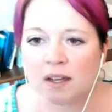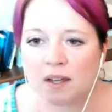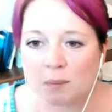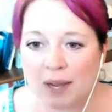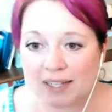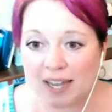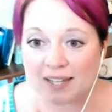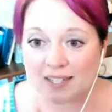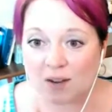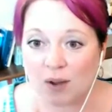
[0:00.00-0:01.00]

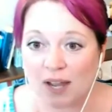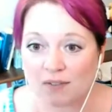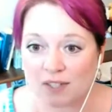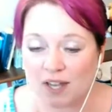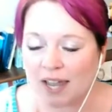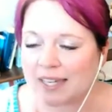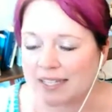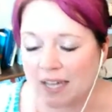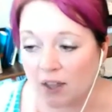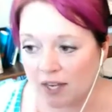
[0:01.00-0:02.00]
podcast, I can
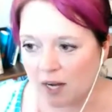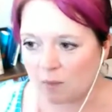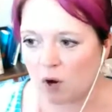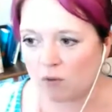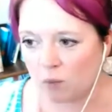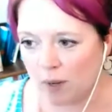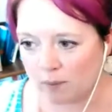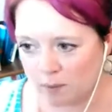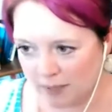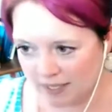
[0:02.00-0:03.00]
tell that I'm
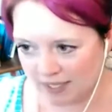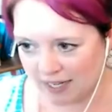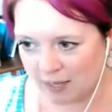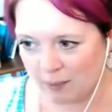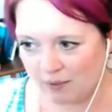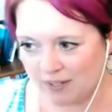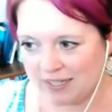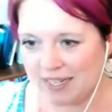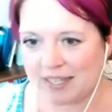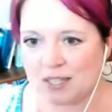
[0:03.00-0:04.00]
overwhelmed because I keep having to
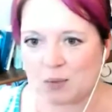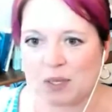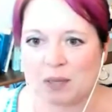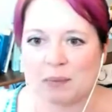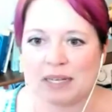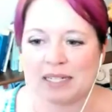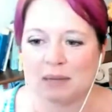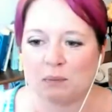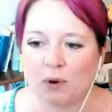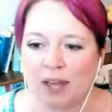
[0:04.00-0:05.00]
take these really big,
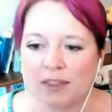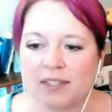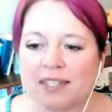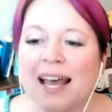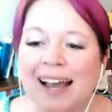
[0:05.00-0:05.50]
deep breaths.